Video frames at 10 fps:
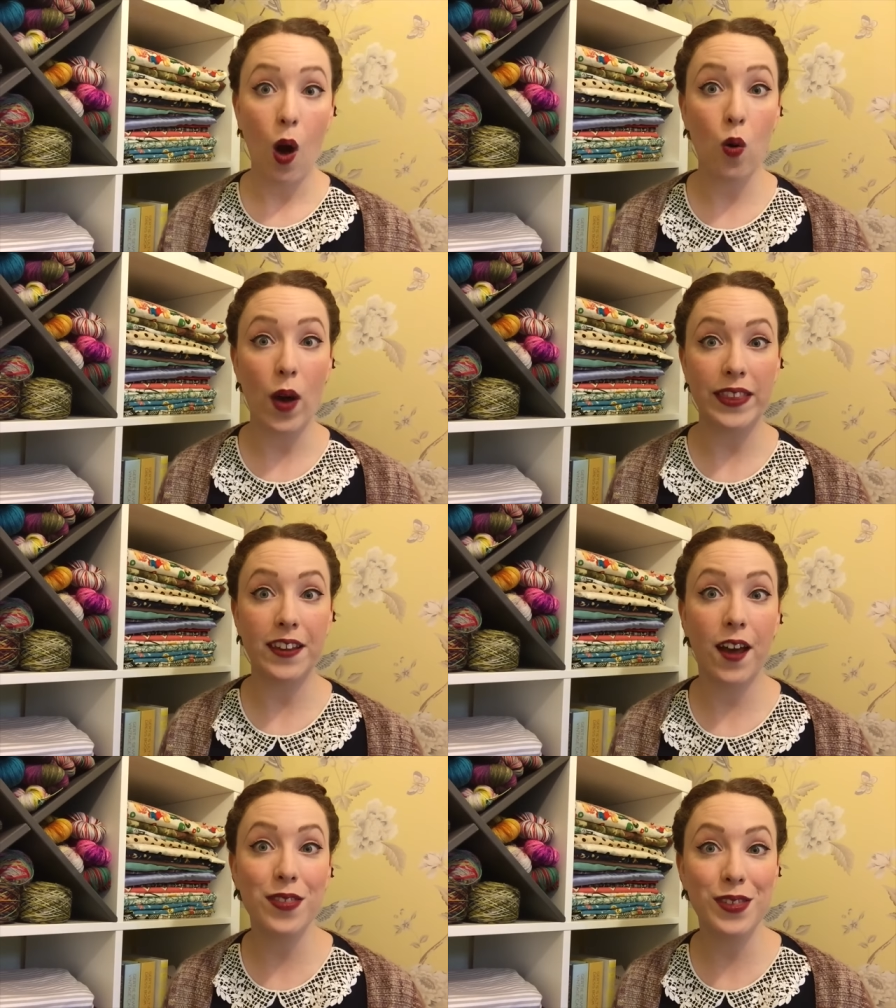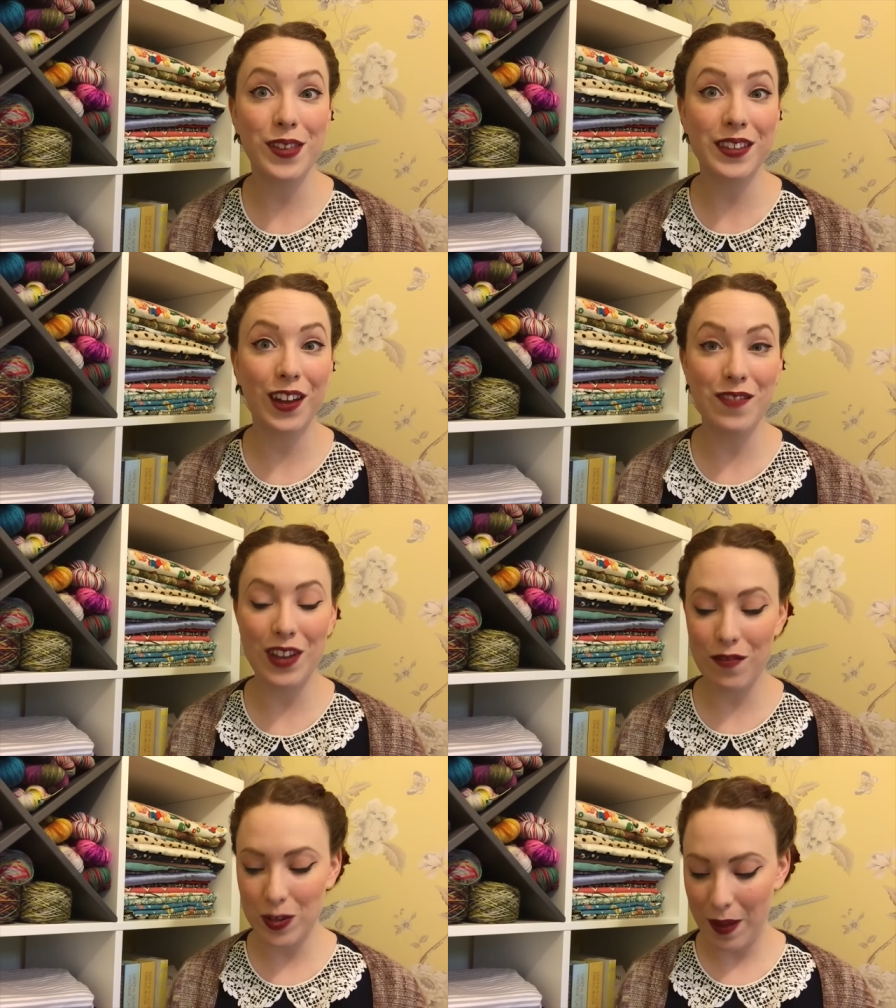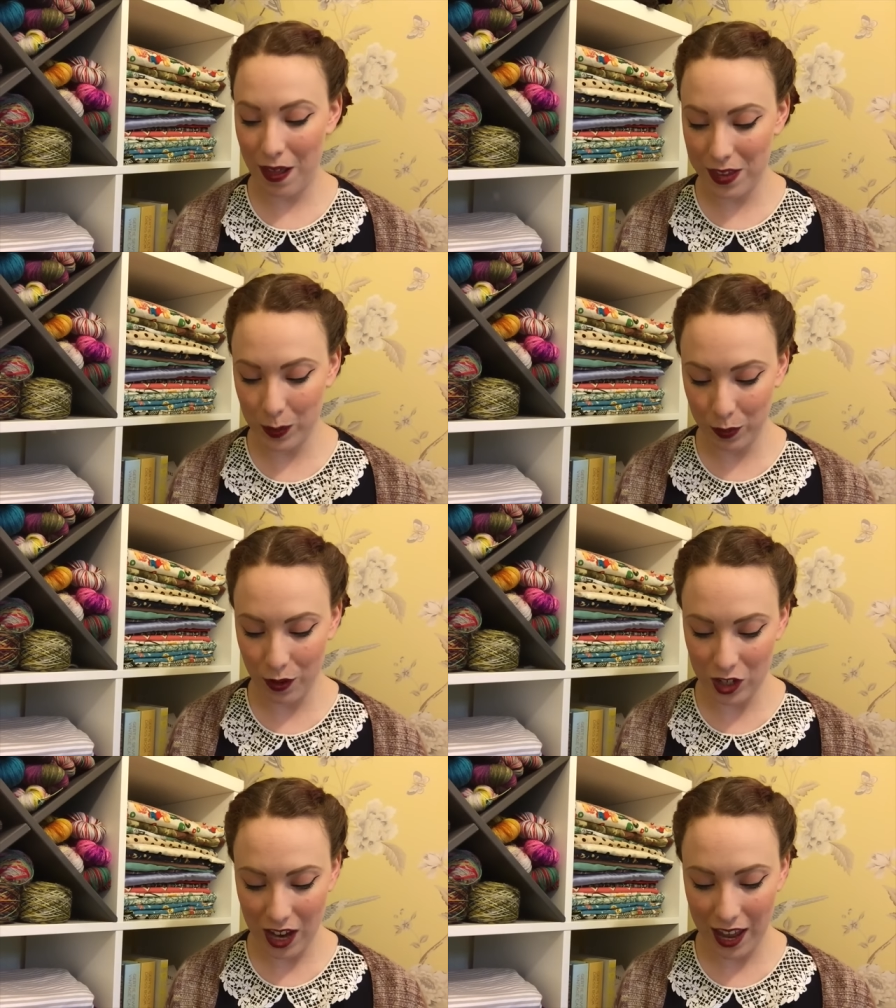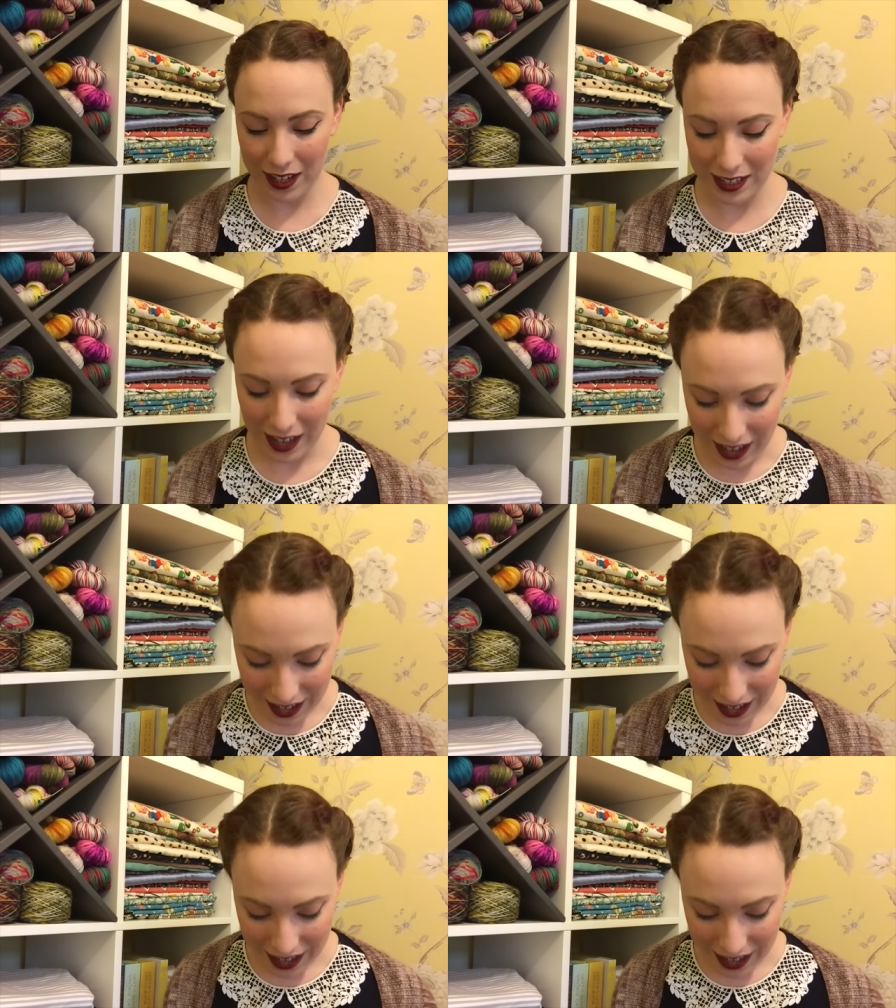Oh, and the other thing that I've loved about this project